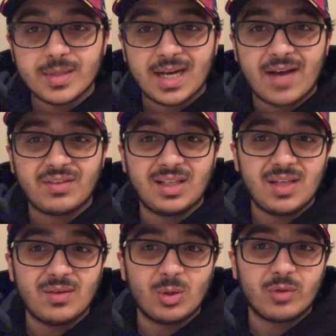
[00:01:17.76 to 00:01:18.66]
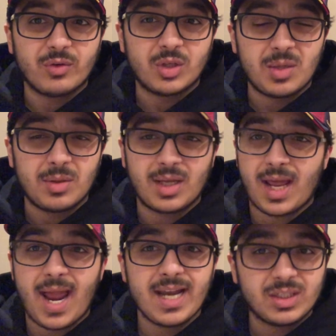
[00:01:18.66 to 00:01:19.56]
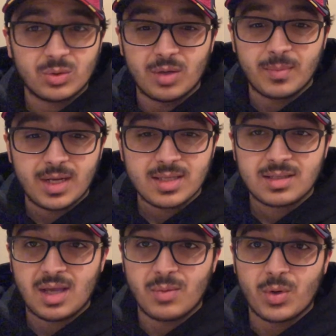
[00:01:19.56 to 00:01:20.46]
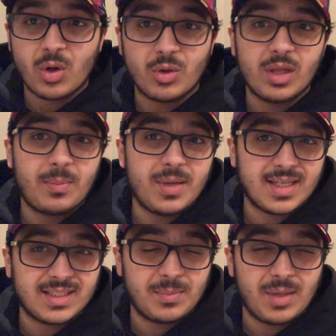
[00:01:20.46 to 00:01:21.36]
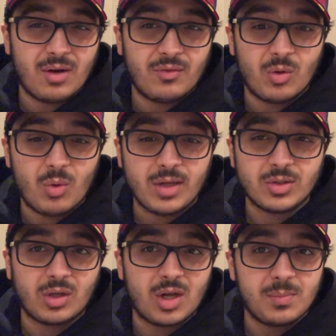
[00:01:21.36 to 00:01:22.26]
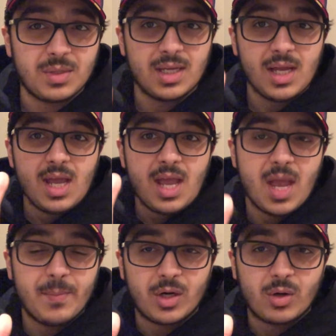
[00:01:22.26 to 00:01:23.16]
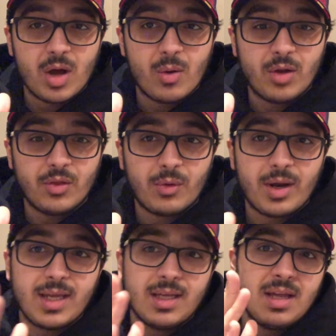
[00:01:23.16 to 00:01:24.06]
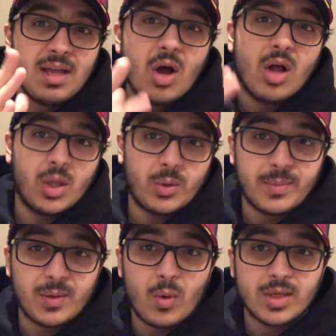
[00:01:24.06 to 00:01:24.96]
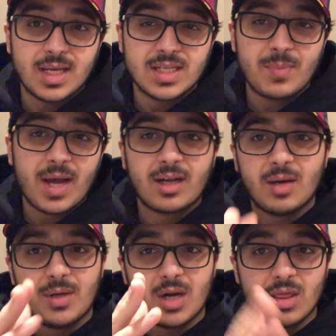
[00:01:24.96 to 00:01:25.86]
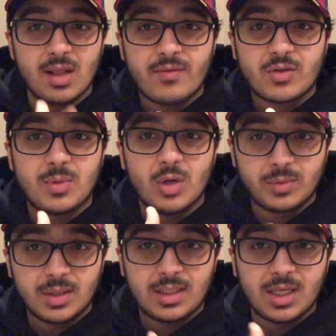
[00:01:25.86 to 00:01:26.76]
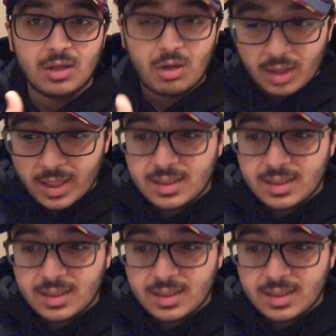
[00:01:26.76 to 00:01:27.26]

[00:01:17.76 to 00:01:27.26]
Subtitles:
going to have to leave in order for Todibo to get any sort of minutes, and we all know that Piqué's going to be out for a while, so it could be him and Araujo on the right, along with Mingueza as backup, and on the left should be Umtiti and Longlet.